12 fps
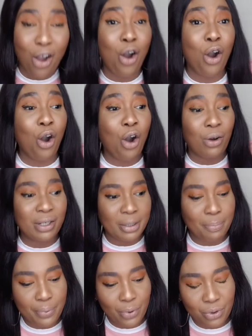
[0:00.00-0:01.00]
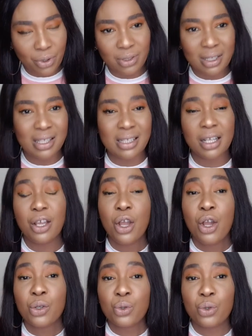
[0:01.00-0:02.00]
All the products, they say,
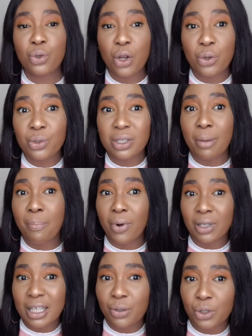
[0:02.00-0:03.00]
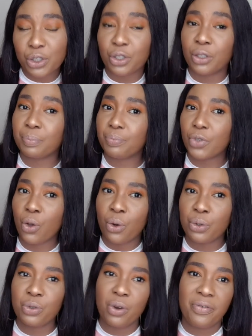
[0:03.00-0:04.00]
do not use the body lotion
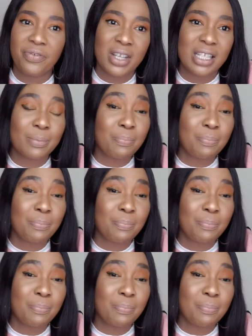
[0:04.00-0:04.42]
on your face.